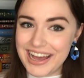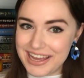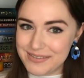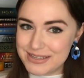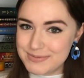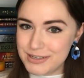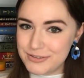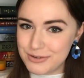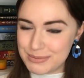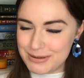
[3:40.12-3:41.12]
I gave this book
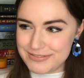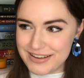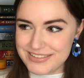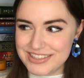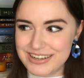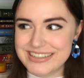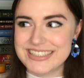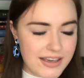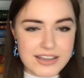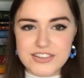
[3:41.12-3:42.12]
4.5
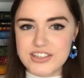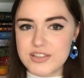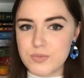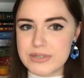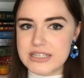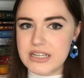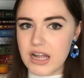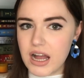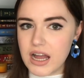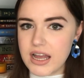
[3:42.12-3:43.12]
stars. It just was
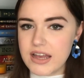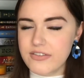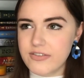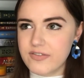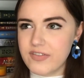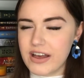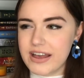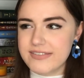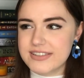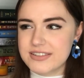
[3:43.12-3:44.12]
not a
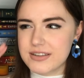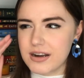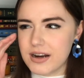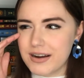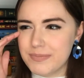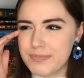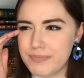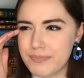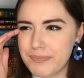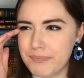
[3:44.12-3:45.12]
5-star
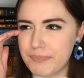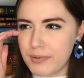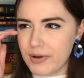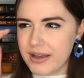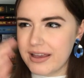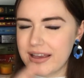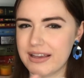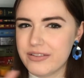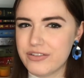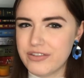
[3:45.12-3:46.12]
book
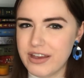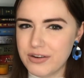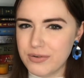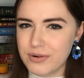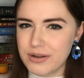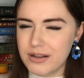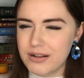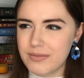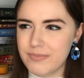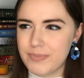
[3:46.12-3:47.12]
in
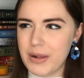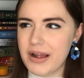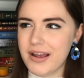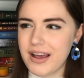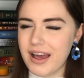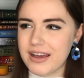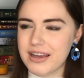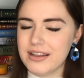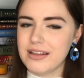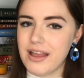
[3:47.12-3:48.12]
general, but
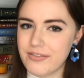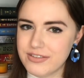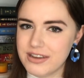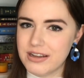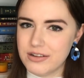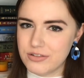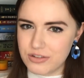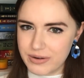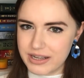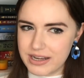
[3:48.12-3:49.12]
I loved it and
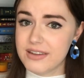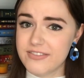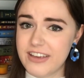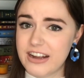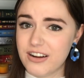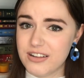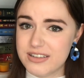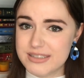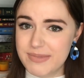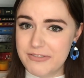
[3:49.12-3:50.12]
enjoyed it. Fangirl
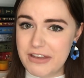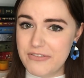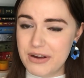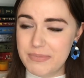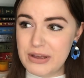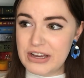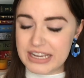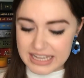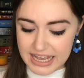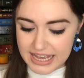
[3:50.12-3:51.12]
is my favorite
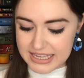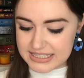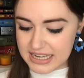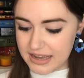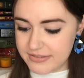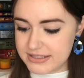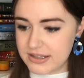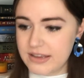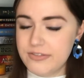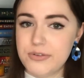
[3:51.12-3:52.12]
book, and I was
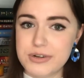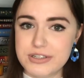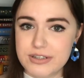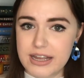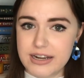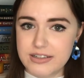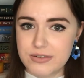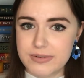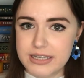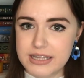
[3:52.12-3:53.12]
looking forward to getting to
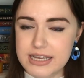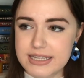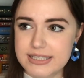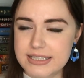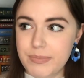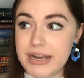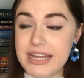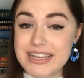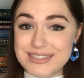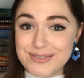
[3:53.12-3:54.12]
read this, but it
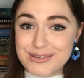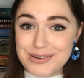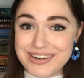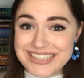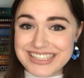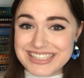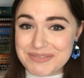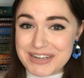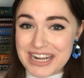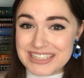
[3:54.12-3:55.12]
is, of course,
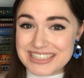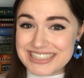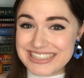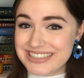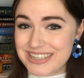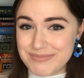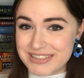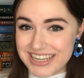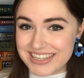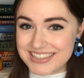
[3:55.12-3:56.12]
someone else's
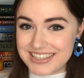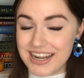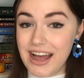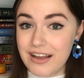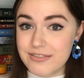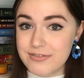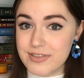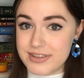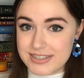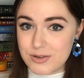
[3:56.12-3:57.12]
interpretation of
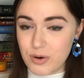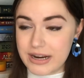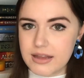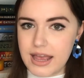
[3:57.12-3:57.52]
the story.